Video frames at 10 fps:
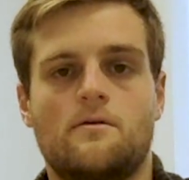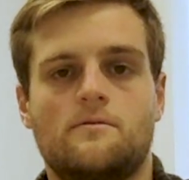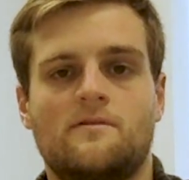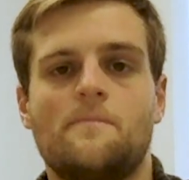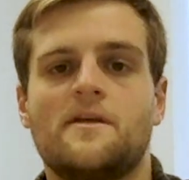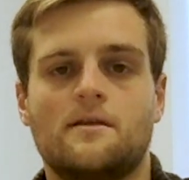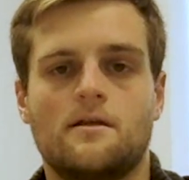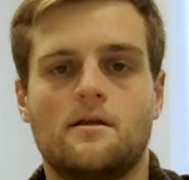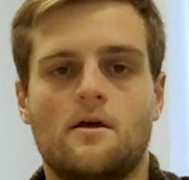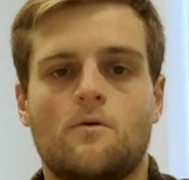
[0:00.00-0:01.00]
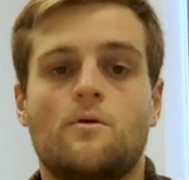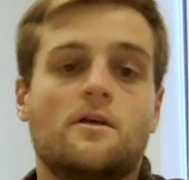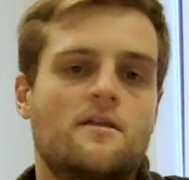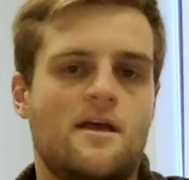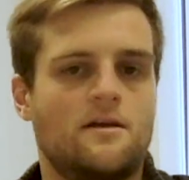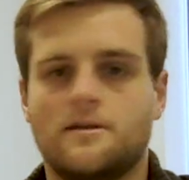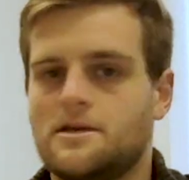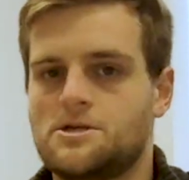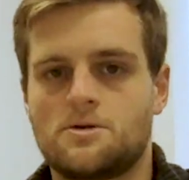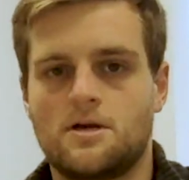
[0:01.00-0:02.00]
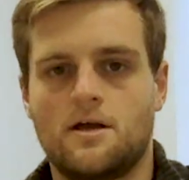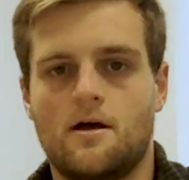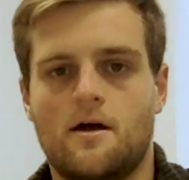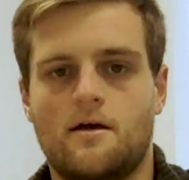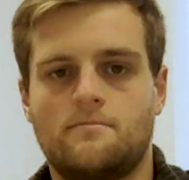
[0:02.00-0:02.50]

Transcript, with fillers: something that really the dental industry uh,